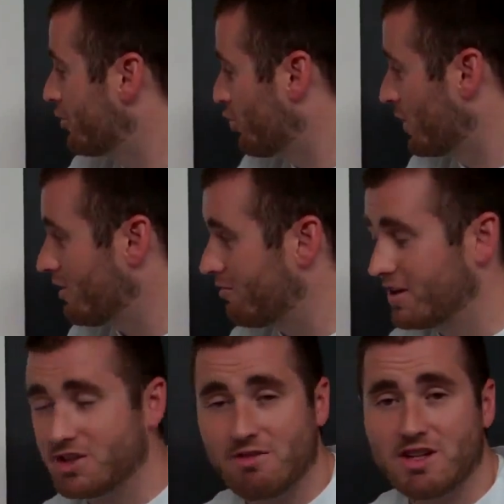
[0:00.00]

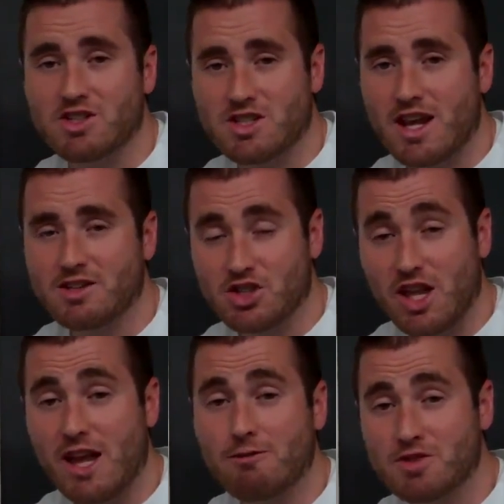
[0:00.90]
3/5 of each
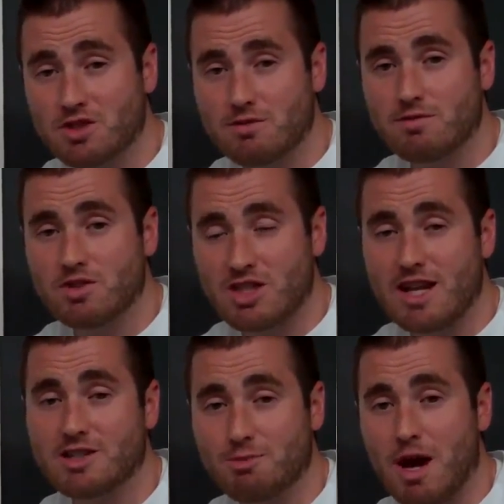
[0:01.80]

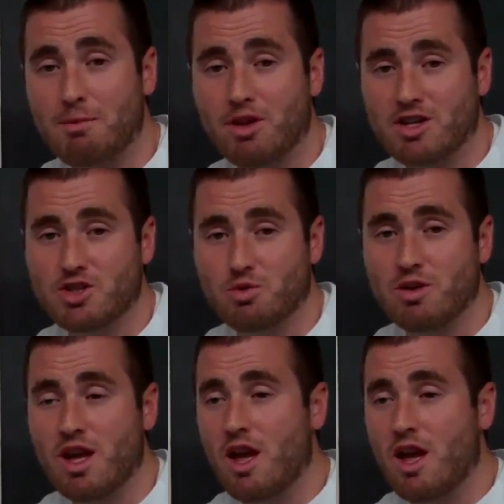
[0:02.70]
state's population